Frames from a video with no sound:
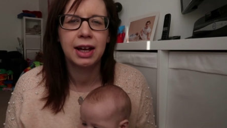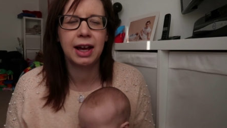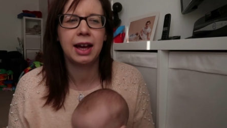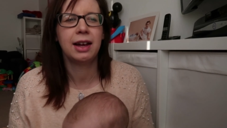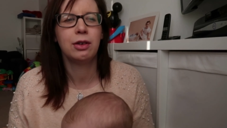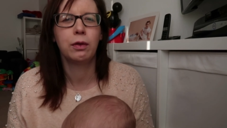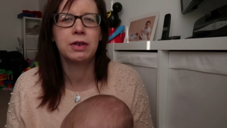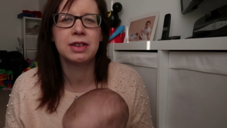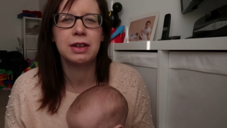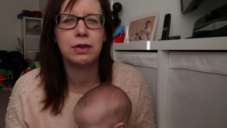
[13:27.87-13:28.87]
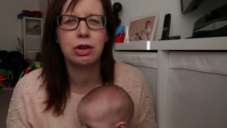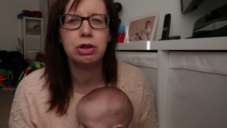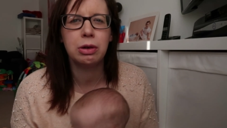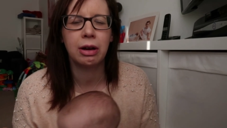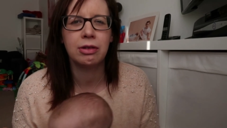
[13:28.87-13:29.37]
And obviously if you're
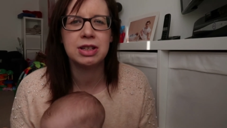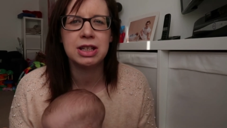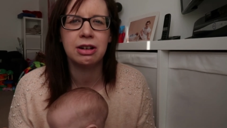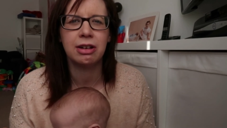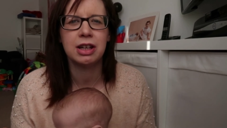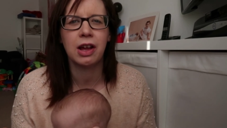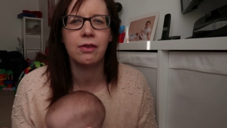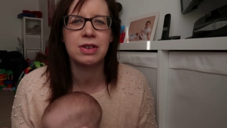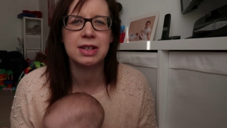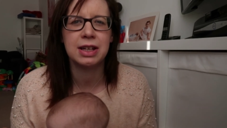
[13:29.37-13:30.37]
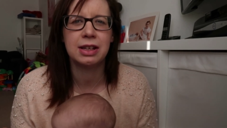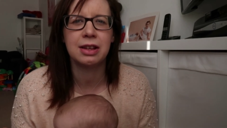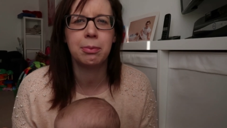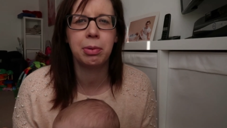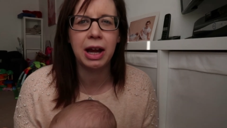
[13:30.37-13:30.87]
new around here and you haven't seen any
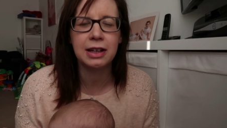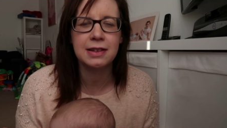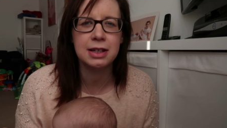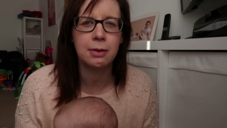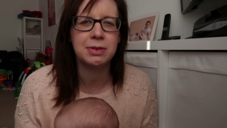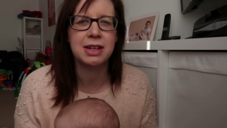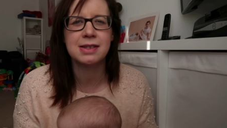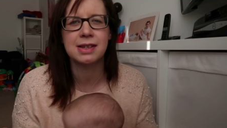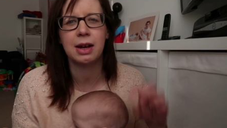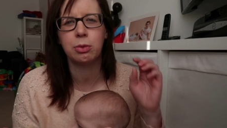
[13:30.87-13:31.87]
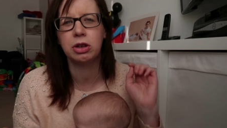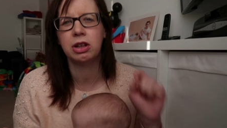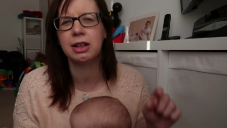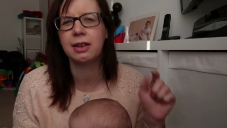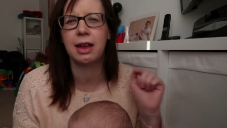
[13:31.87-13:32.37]
of the pregnancy updates, I will
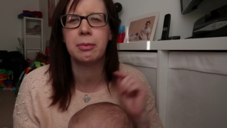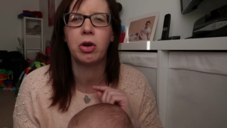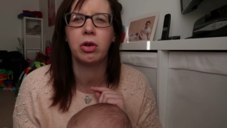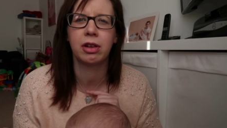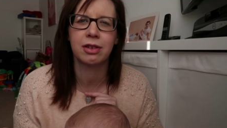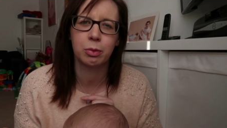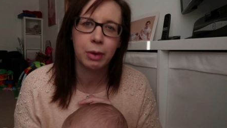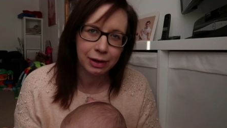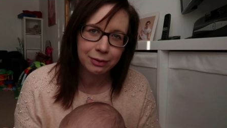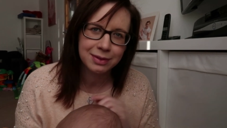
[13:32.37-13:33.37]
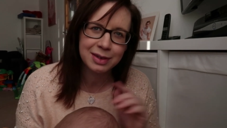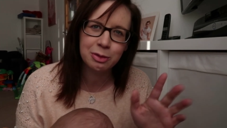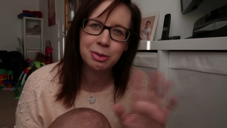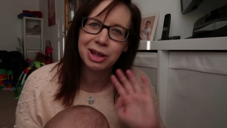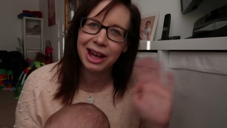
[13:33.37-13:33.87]
link them all as well.
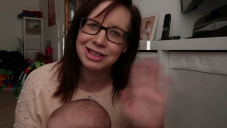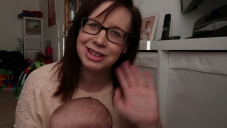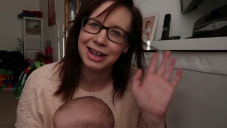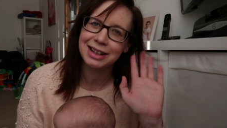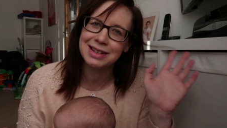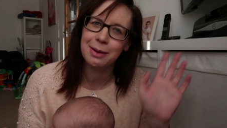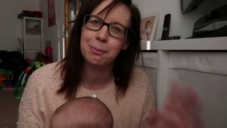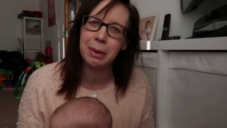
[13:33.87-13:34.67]
So we'll catch you the next time.